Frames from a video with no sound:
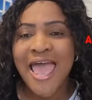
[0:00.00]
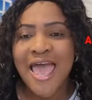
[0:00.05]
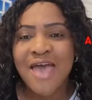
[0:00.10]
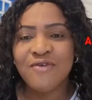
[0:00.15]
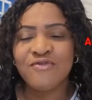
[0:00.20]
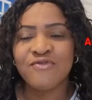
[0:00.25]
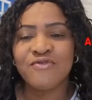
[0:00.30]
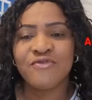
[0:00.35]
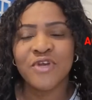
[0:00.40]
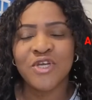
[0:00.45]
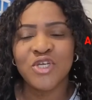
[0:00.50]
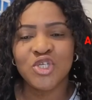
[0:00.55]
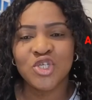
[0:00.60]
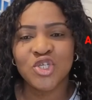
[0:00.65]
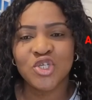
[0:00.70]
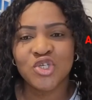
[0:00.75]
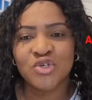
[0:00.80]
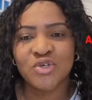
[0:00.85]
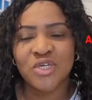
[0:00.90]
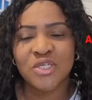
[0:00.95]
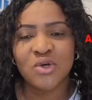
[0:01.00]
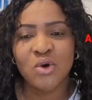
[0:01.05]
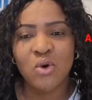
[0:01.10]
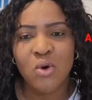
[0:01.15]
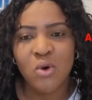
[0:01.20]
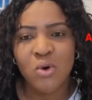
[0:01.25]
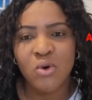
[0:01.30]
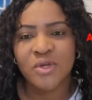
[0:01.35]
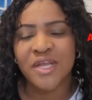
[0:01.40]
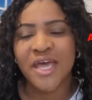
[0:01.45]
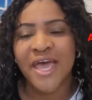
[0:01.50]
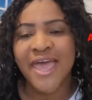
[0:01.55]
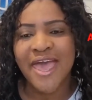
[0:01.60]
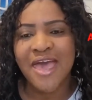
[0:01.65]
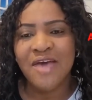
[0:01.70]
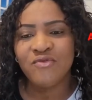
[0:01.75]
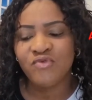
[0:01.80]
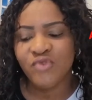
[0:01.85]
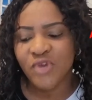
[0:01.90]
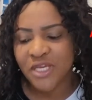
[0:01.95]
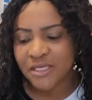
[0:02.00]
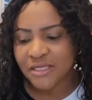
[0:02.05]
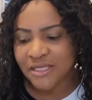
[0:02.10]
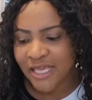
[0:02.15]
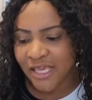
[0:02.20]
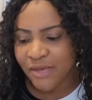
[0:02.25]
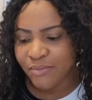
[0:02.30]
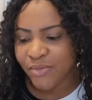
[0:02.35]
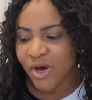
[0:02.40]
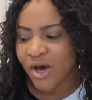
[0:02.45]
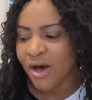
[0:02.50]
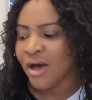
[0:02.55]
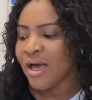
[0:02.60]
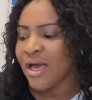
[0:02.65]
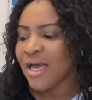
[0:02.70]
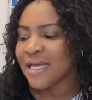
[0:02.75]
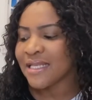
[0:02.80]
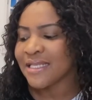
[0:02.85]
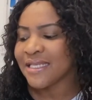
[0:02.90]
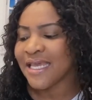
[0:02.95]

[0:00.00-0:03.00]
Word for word: Every street corner, every neighbor,